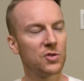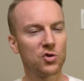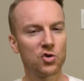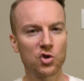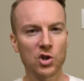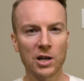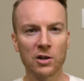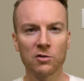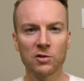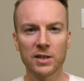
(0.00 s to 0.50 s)

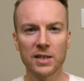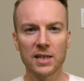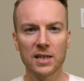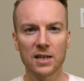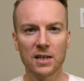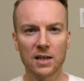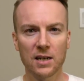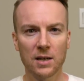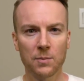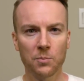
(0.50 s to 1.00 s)

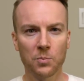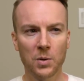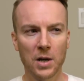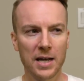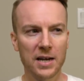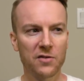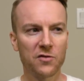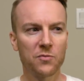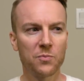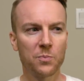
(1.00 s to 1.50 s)
generally
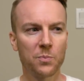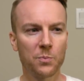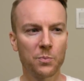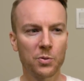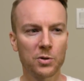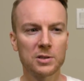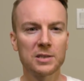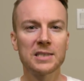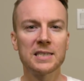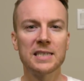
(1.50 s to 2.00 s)
kind of
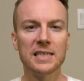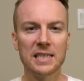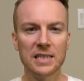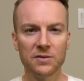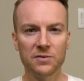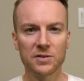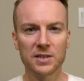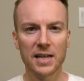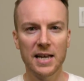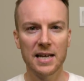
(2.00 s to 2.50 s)

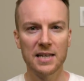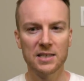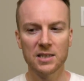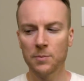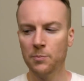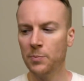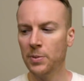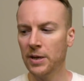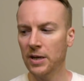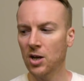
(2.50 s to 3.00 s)
perceived as a
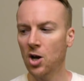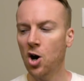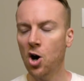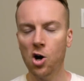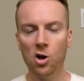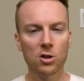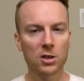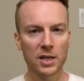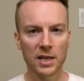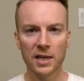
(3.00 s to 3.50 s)
big,
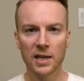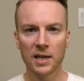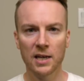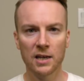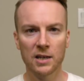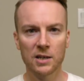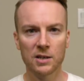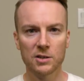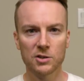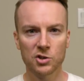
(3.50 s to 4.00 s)

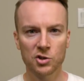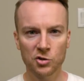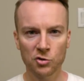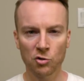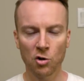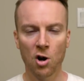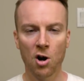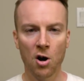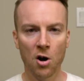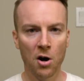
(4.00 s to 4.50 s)
hulking,
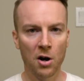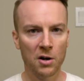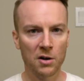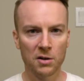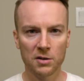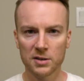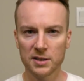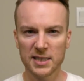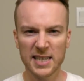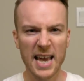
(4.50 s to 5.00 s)

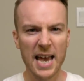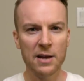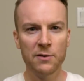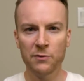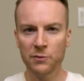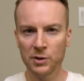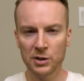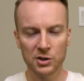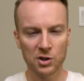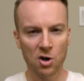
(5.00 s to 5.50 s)
strong,
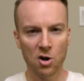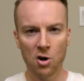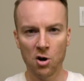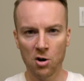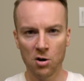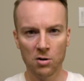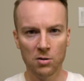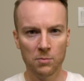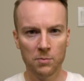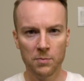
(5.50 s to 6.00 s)
10-foot
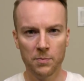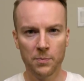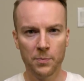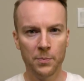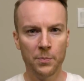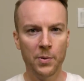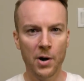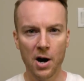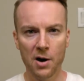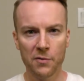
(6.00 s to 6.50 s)
tall,
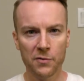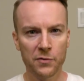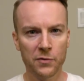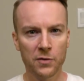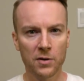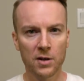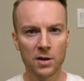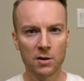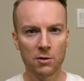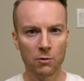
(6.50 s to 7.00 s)

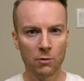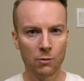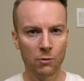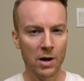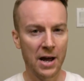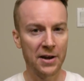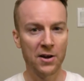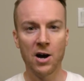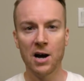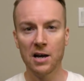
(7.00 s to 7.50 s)
buff
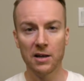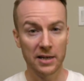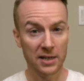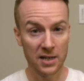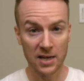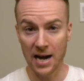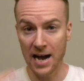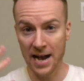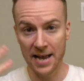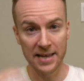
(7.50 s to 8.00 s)

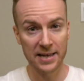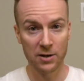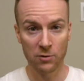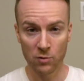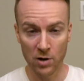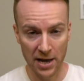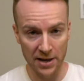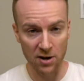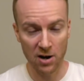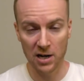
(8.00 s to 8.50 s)
guy in a
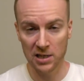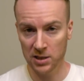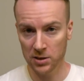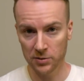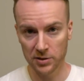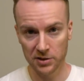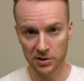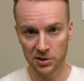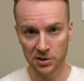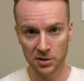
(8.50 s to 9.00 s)

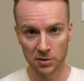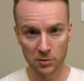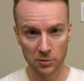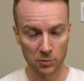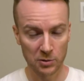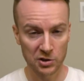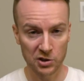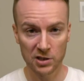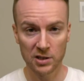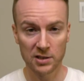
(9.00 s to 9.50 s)
rhinoceros suit,
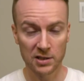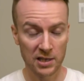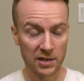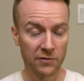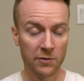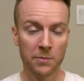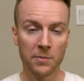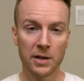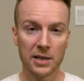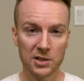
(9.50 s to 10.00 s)
which just
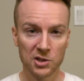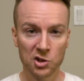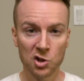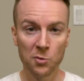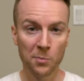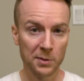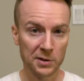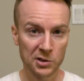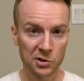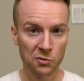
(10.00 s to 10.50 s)
give him like
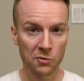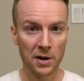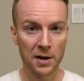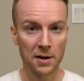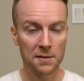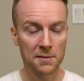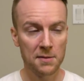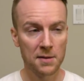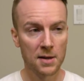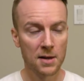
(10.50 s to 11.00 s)
super
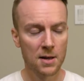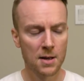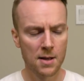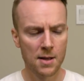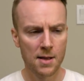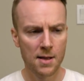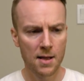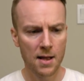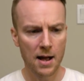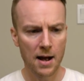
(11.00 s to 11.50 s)
strength.
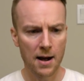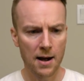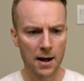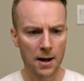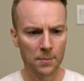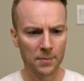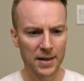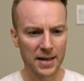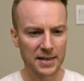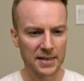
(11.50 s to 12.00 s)

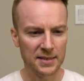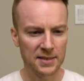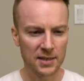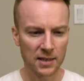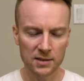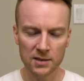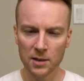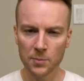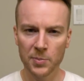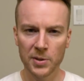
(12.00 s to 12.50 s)
And he
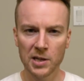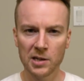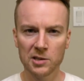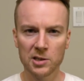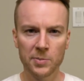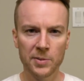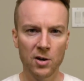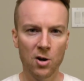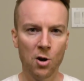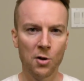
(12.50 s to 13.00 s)
doesn't appear
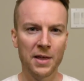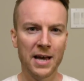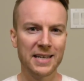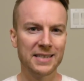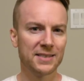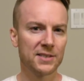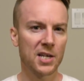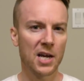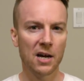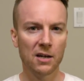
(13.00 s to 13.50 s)
to be all that
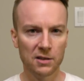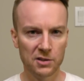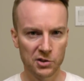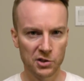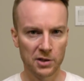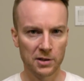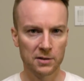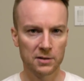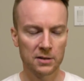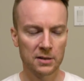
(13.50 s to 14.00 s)

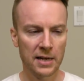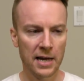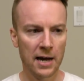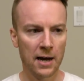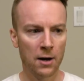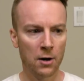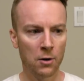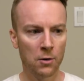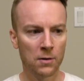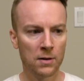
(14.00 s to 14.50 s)
intelligent.
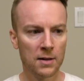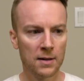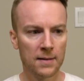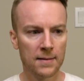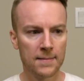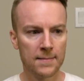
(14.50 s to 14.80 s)
Now,